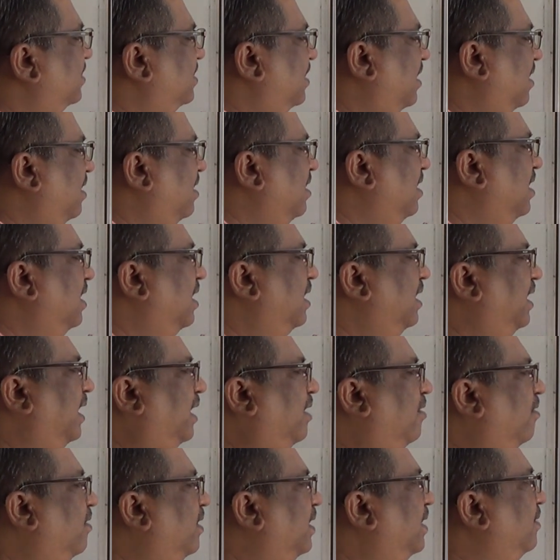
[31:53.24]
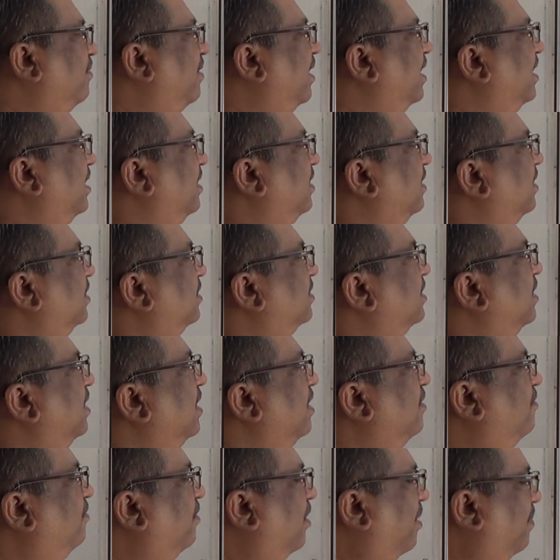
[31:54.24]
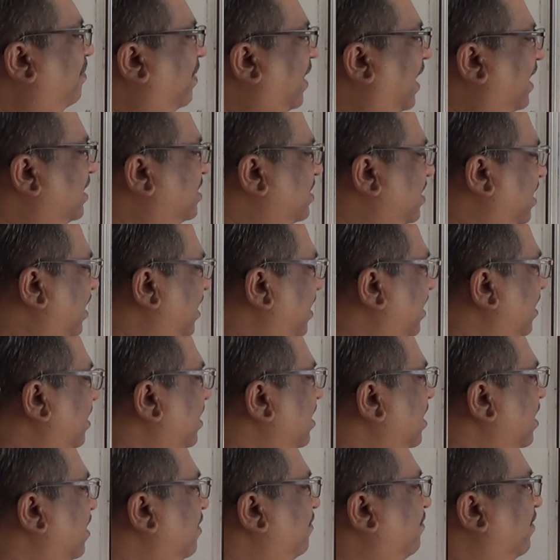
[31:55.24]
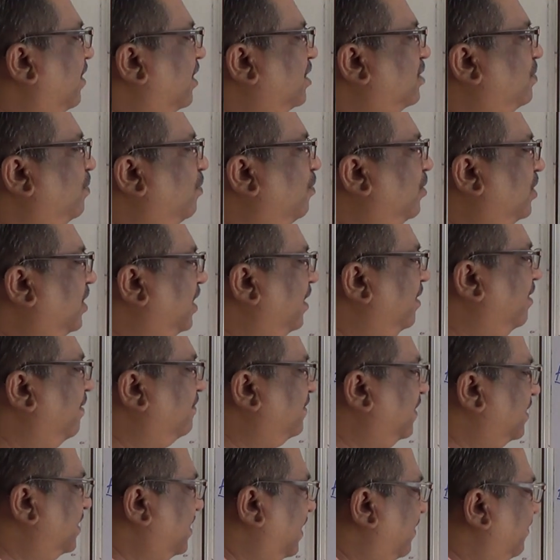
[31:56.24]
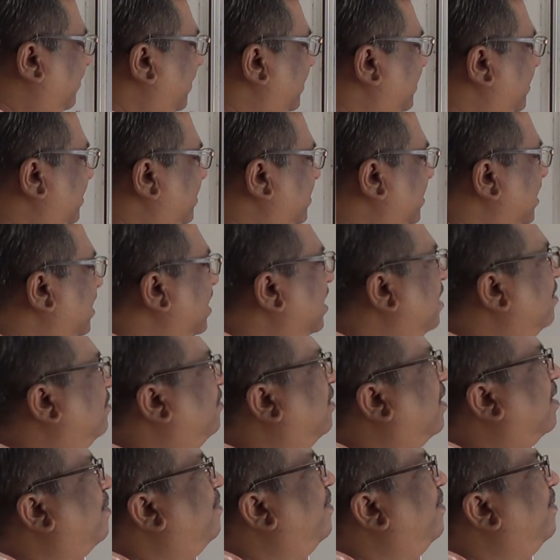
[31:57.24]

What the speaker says: are decorative articles, for plastering, for smoothing of the surfaces, for